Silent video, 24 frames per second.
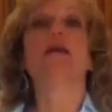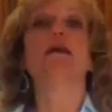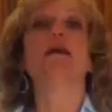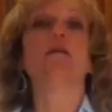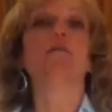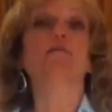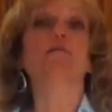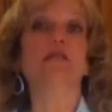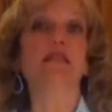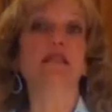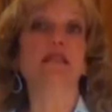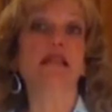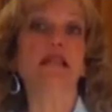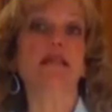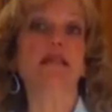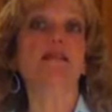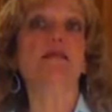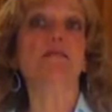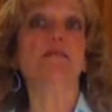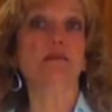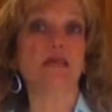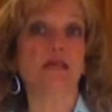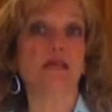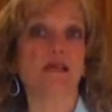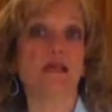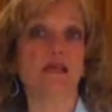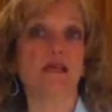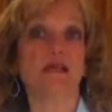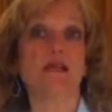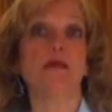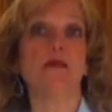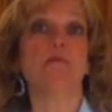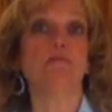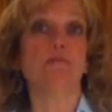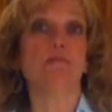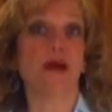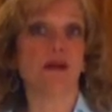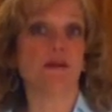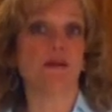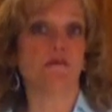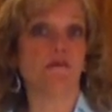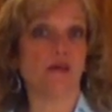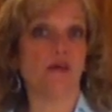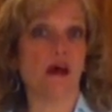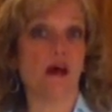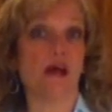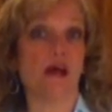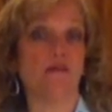Complete meaning my
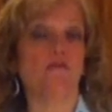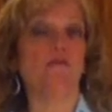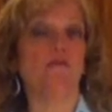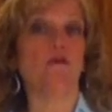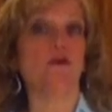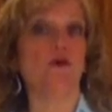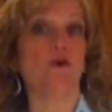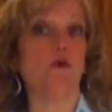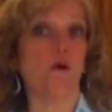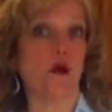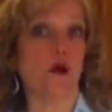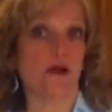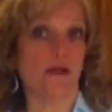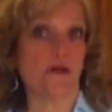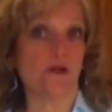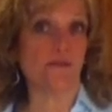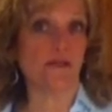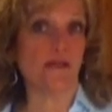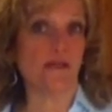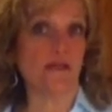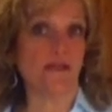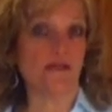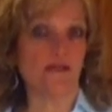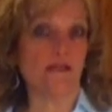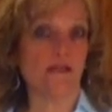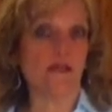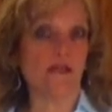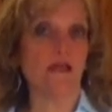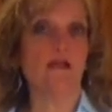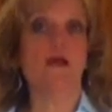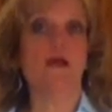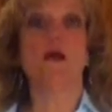5 requirements.